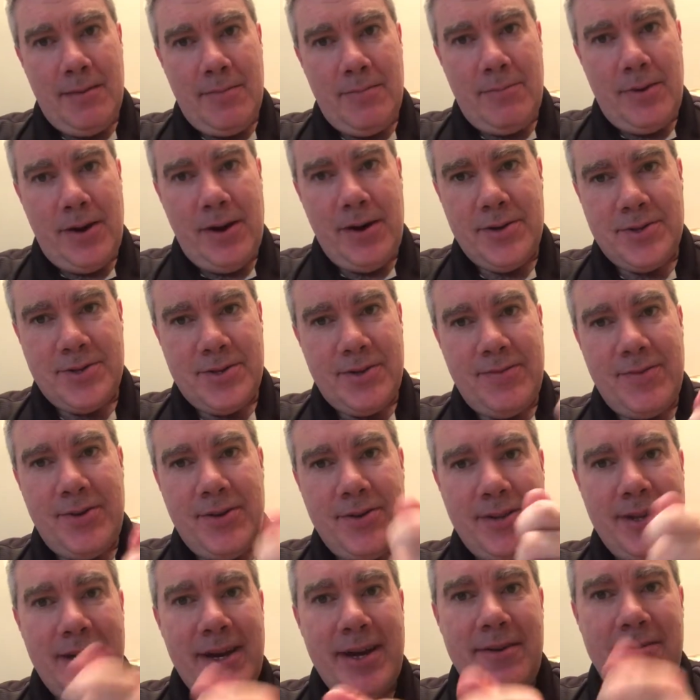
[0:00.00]
parts of
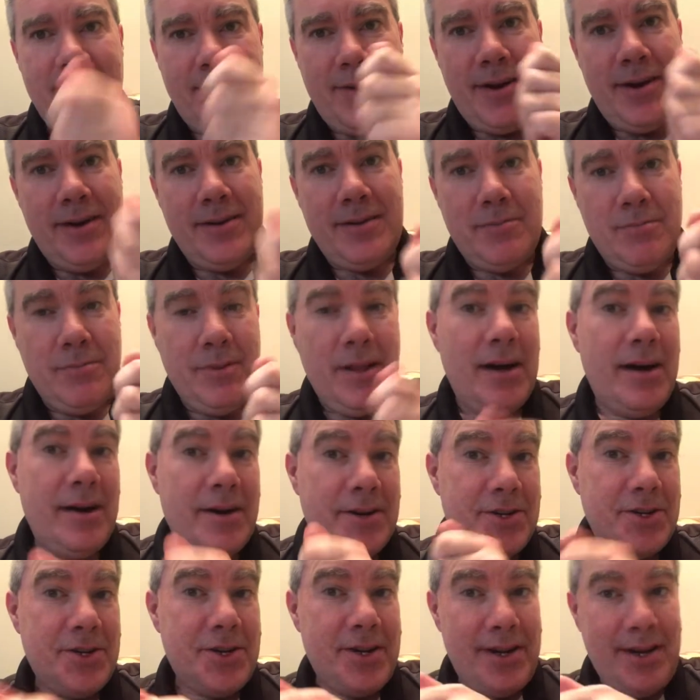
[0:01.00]
your life on a
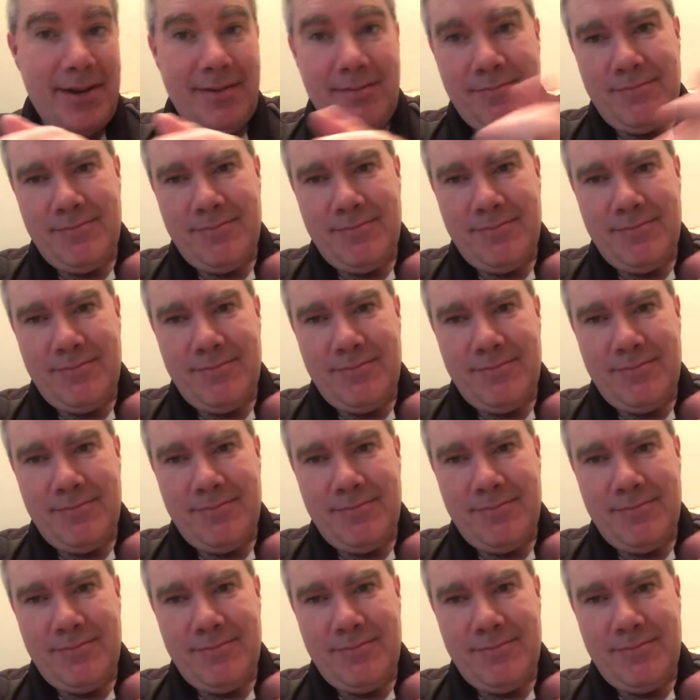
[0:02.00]
blockchain,